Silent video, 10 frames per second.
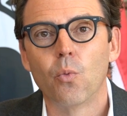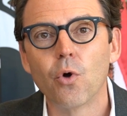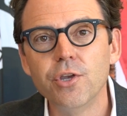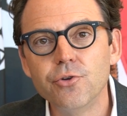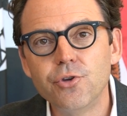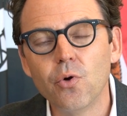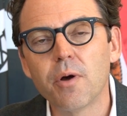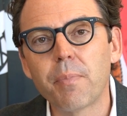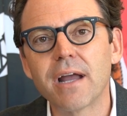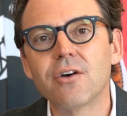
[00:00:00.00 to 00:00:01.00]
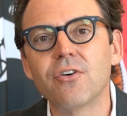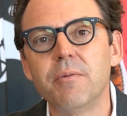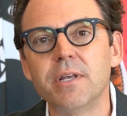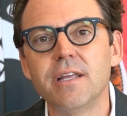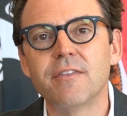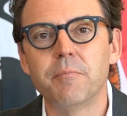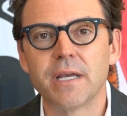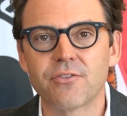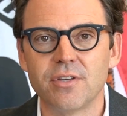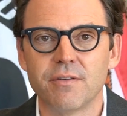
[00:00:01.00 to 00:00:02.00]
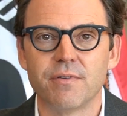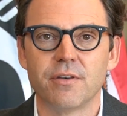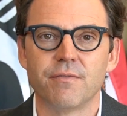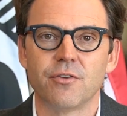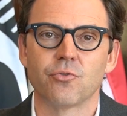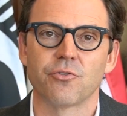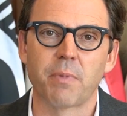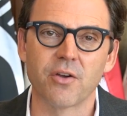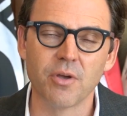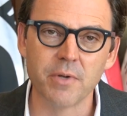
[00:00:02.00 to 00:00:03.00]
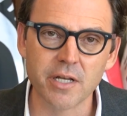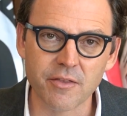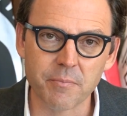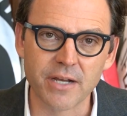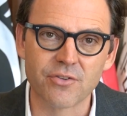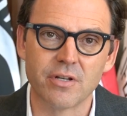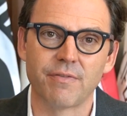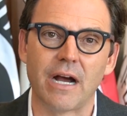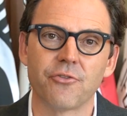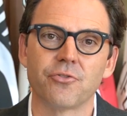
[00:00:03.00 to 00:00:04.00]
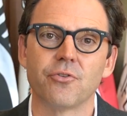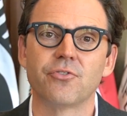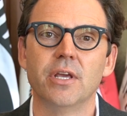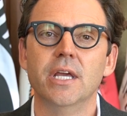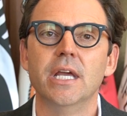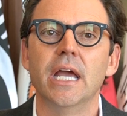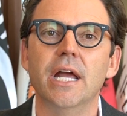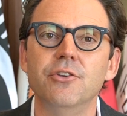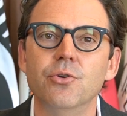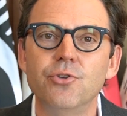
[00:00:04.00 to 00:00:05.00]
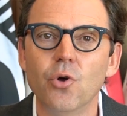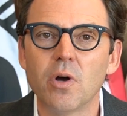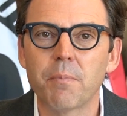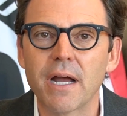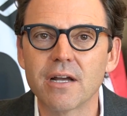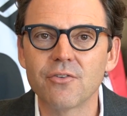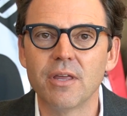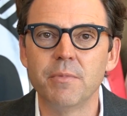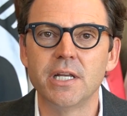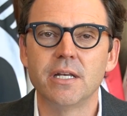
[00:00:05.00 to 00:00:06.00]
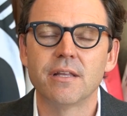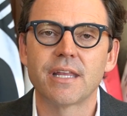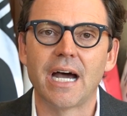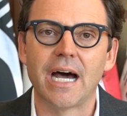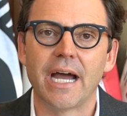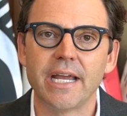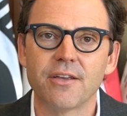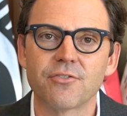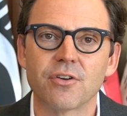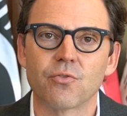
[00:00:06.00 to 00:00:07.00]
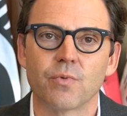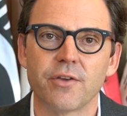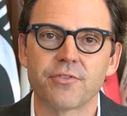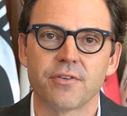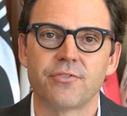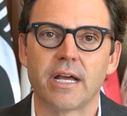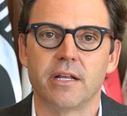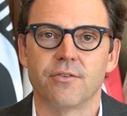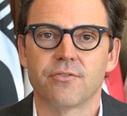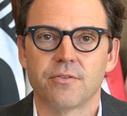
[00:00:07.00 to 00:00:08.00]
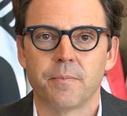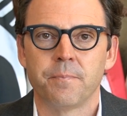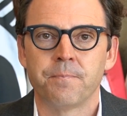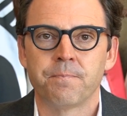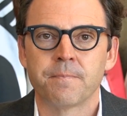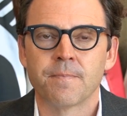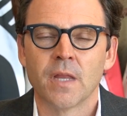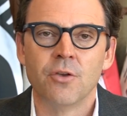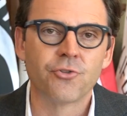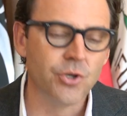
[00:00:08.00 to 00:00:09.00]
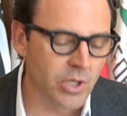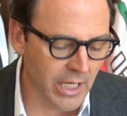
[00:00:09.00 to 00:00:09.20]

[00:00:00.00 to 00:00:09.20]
Well, you do it by limiting the mixing of individuals, by limiting the mixing of households, and you do it by limiting the highest risk settings. So you